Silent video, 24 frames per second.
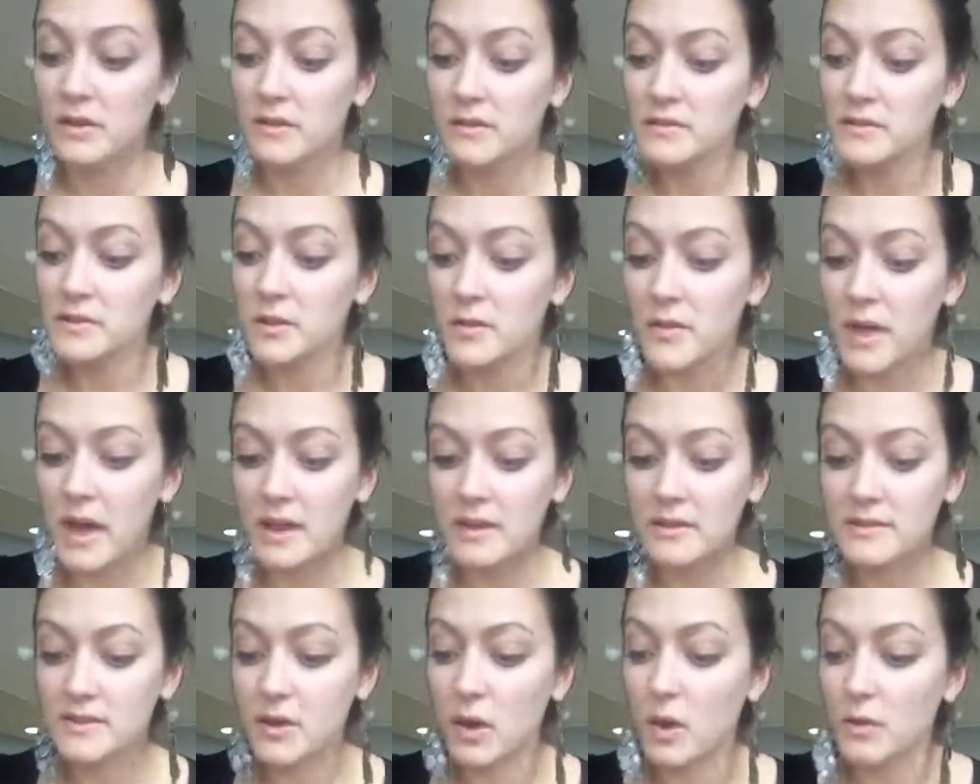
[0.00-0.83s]
So
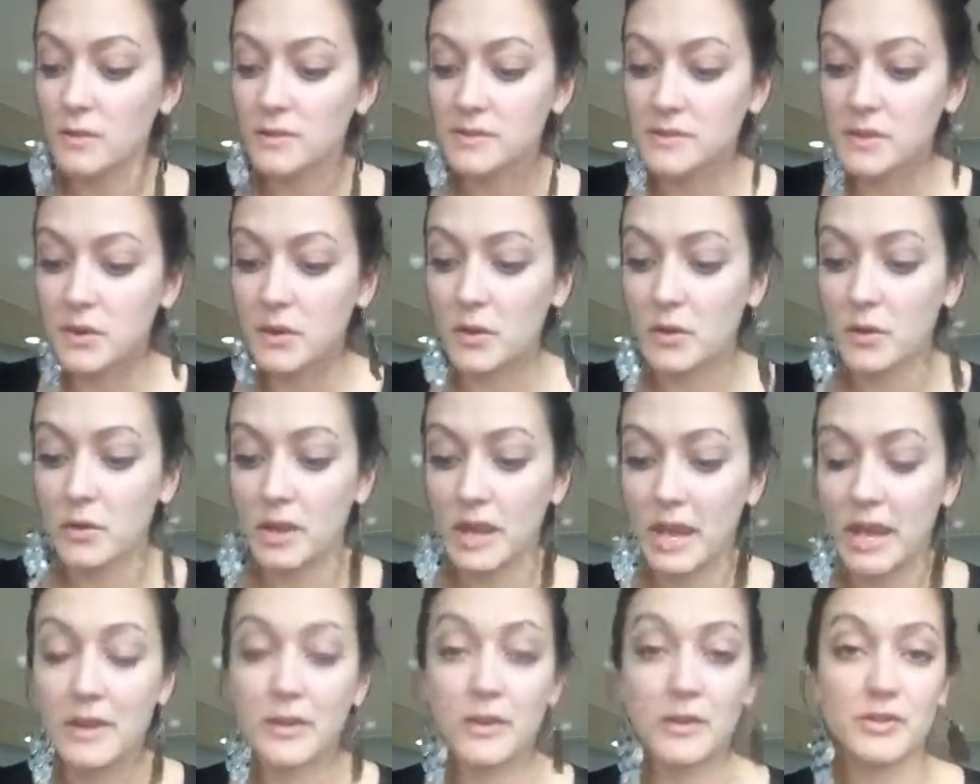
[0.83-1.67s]
that is also
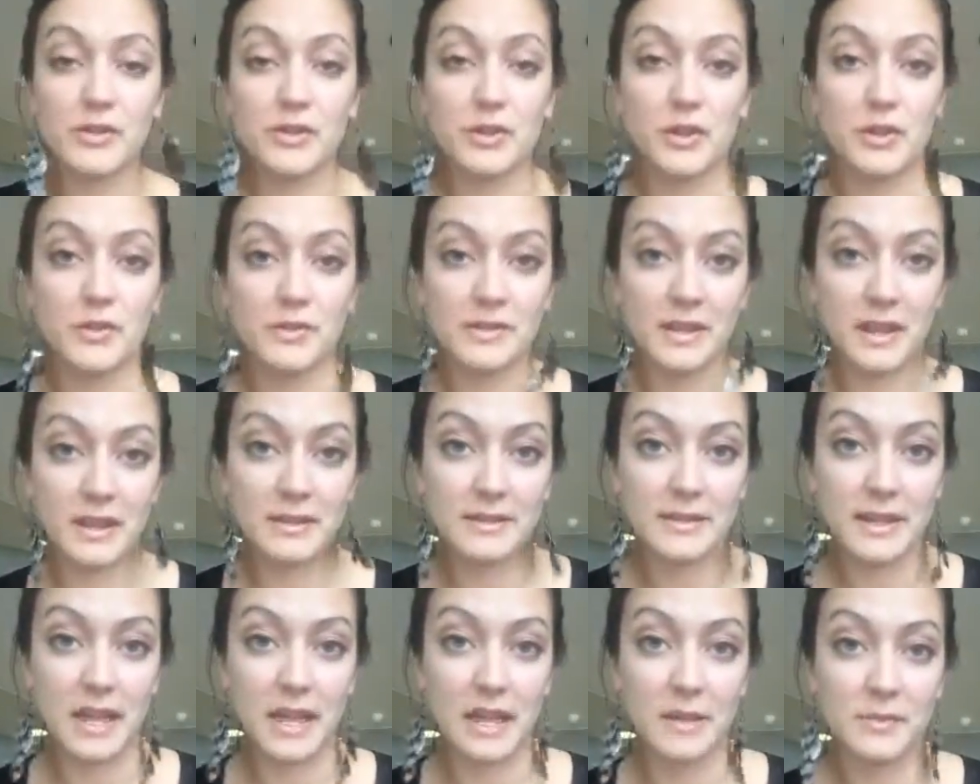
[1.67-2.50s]
catered to your
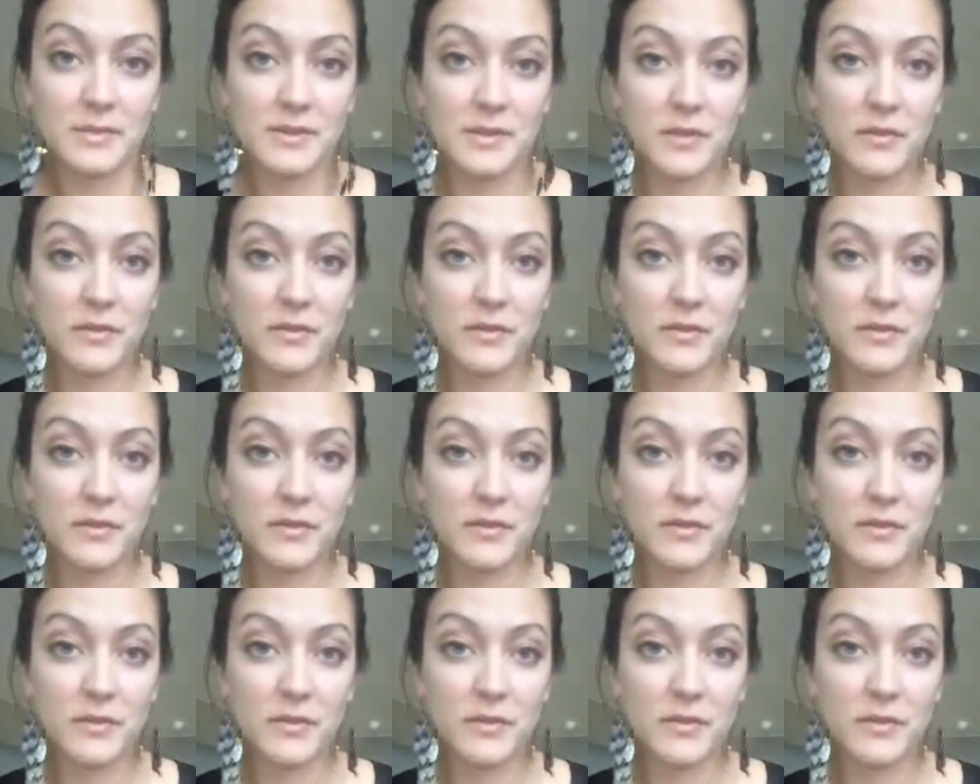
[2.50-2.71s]
skin type.